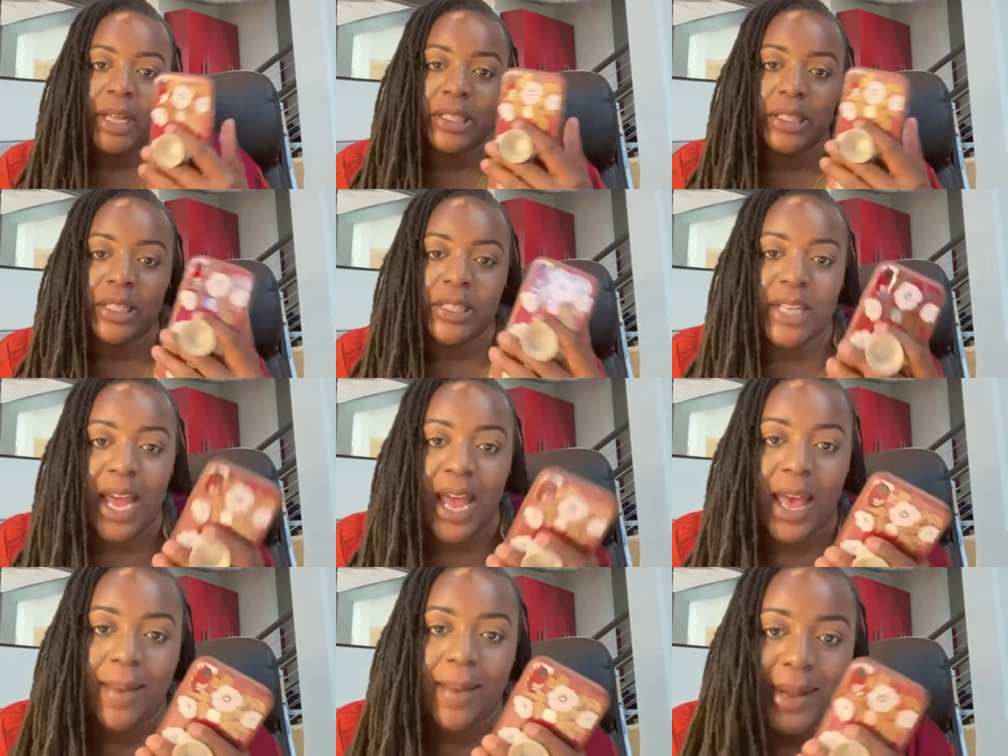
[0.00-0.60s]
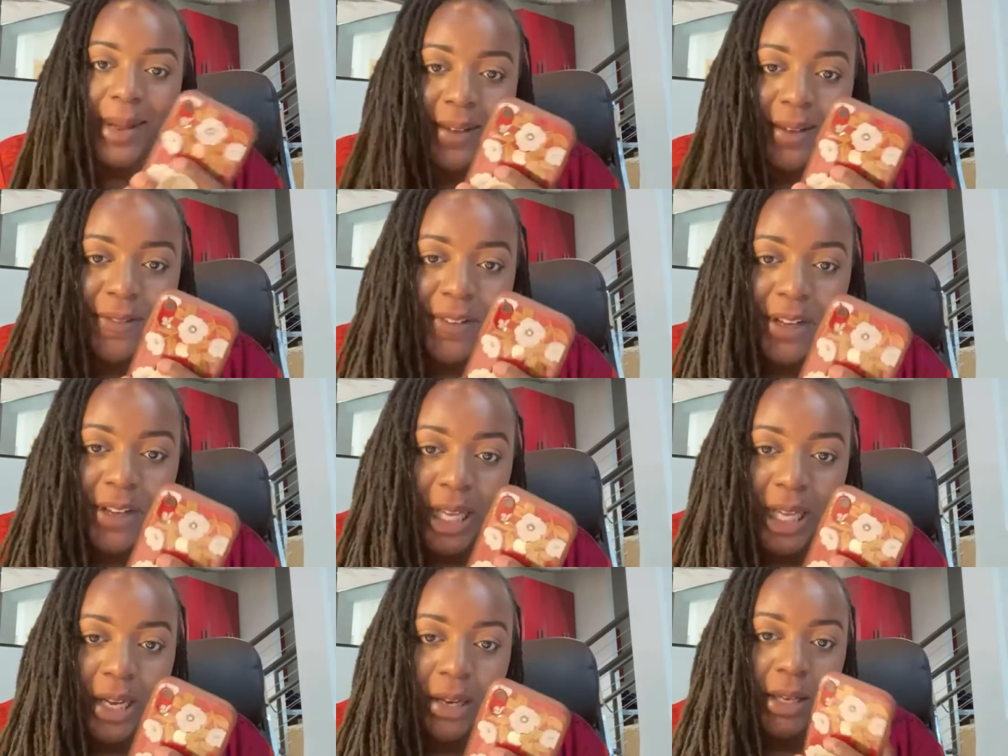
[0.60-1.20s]
diamond, it
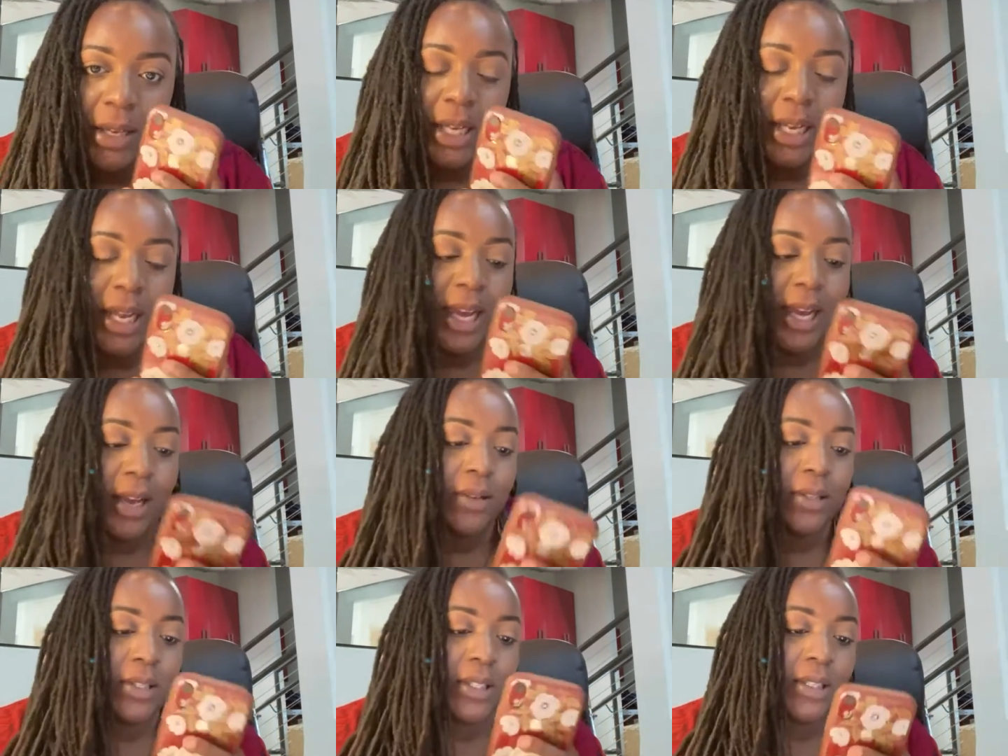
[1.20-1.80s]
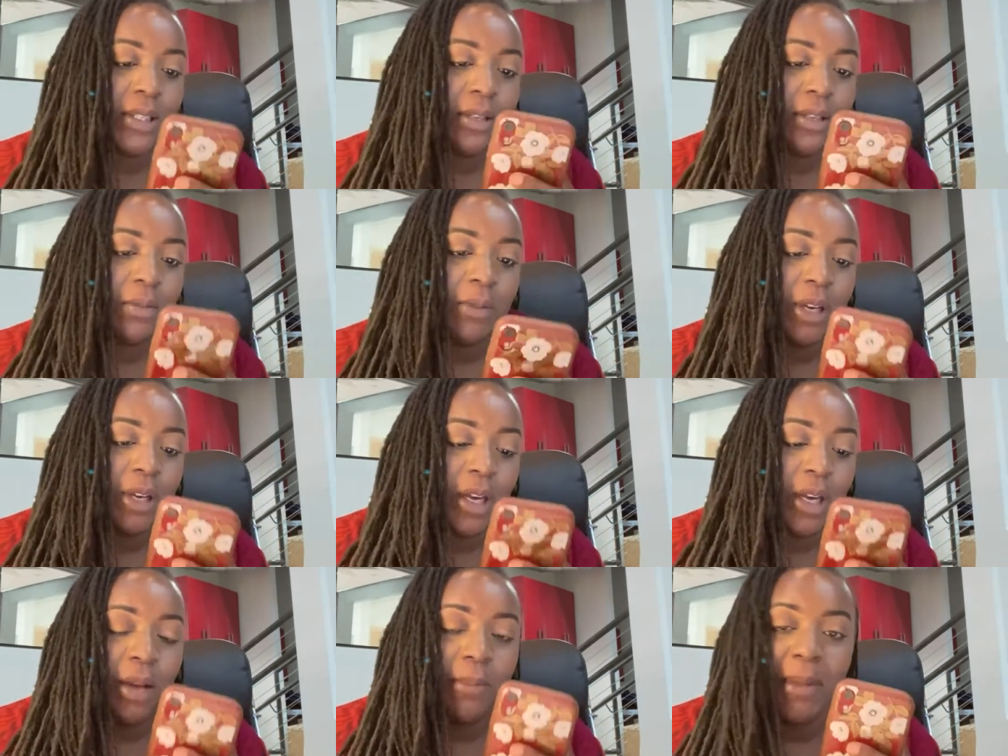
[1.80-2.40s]
fell out in the house.
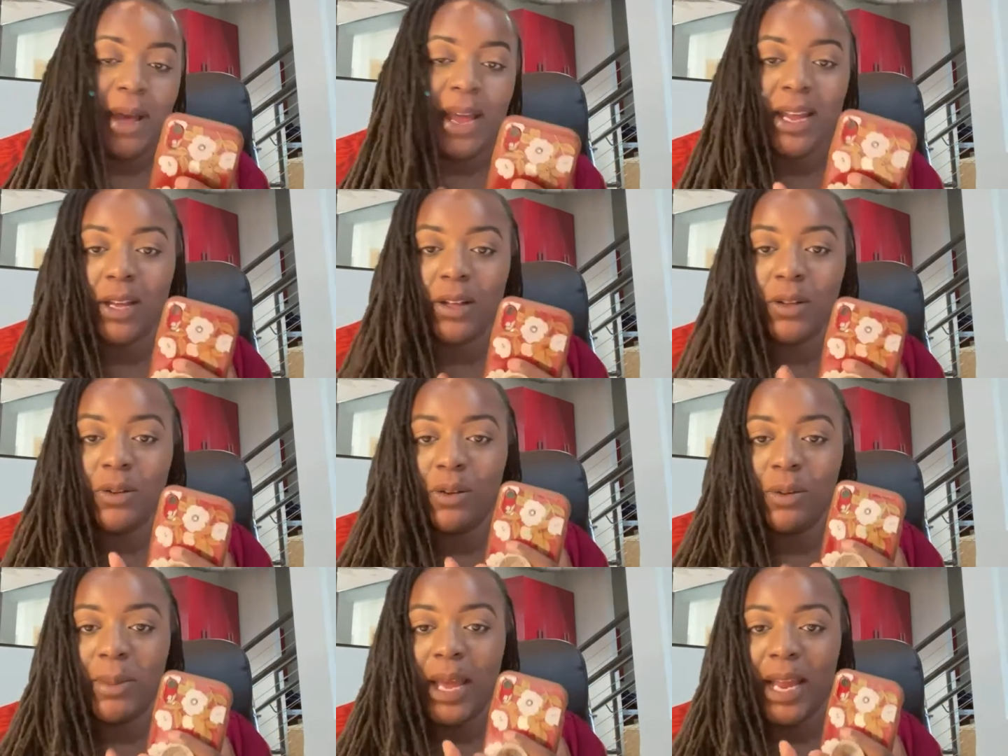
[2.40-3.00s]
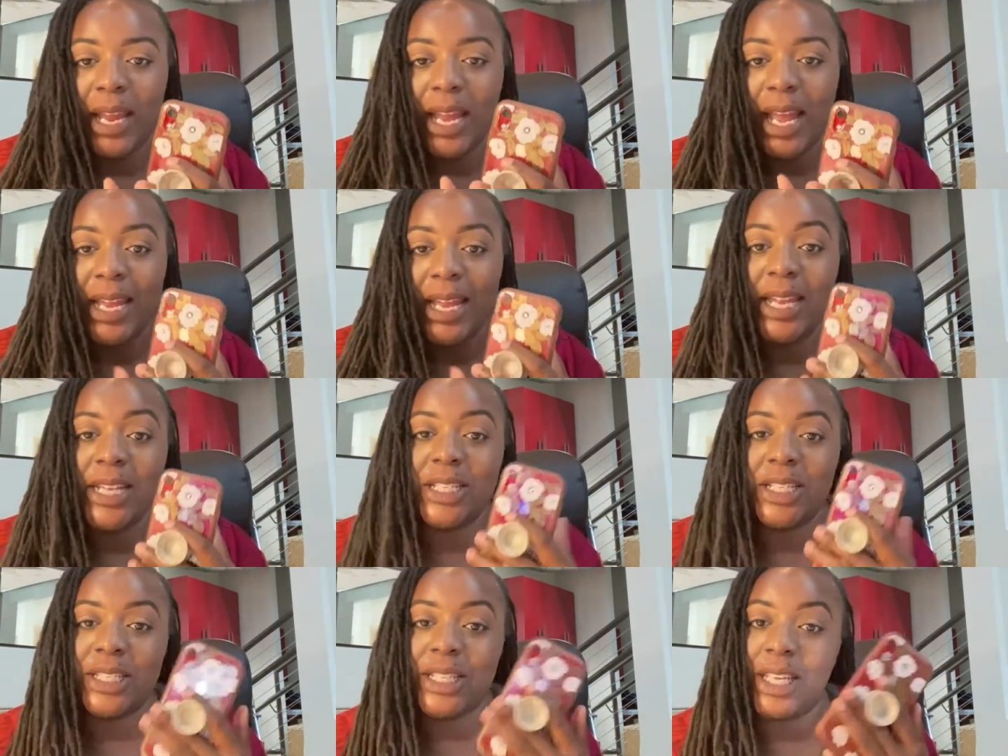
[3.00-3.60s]
I might glue it back in. I
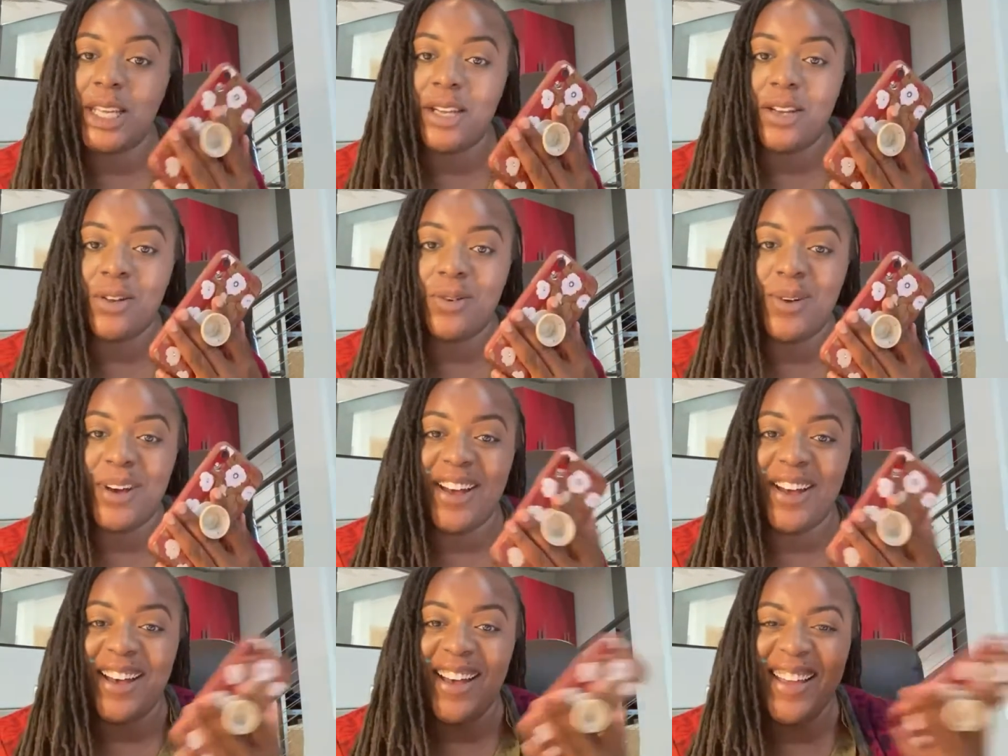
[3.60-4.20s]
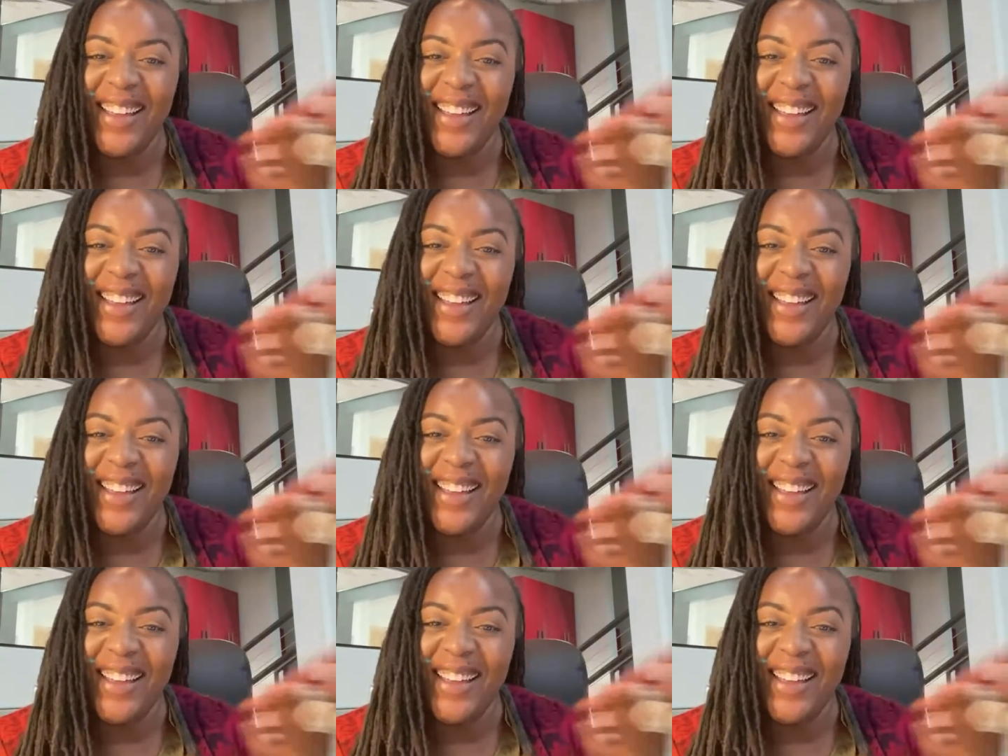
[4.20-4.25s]
need to just get a new one, huh?